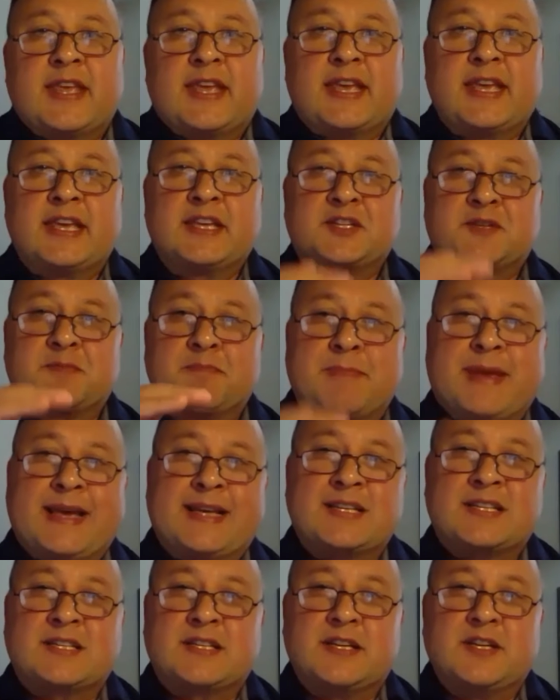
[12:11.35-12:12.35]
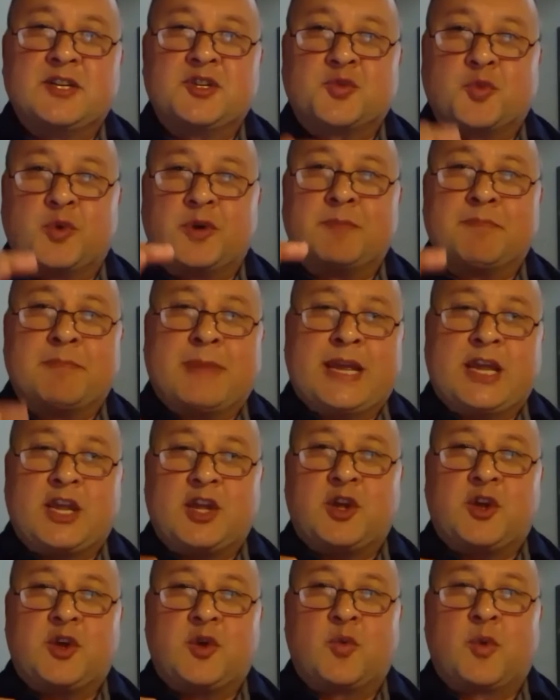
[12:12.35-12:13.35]
His message would meet
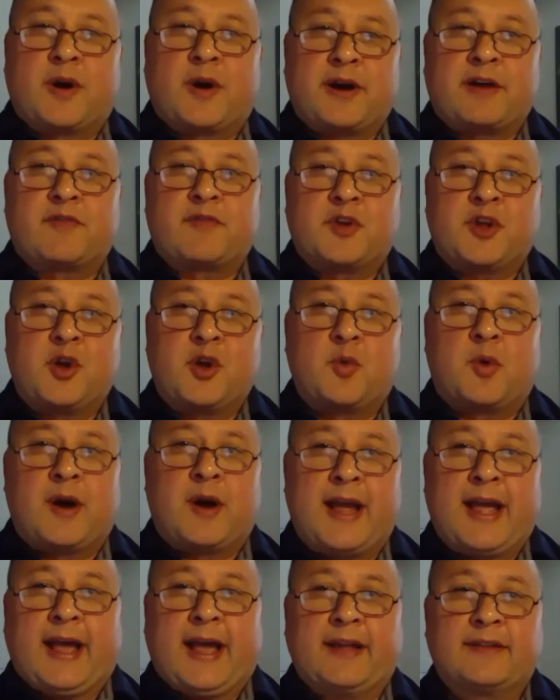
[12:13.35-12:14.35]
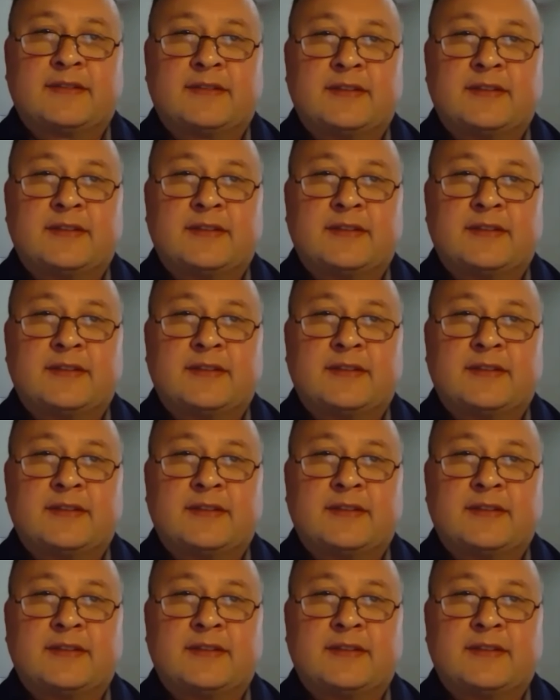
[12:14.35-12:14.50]
you wherever you were at.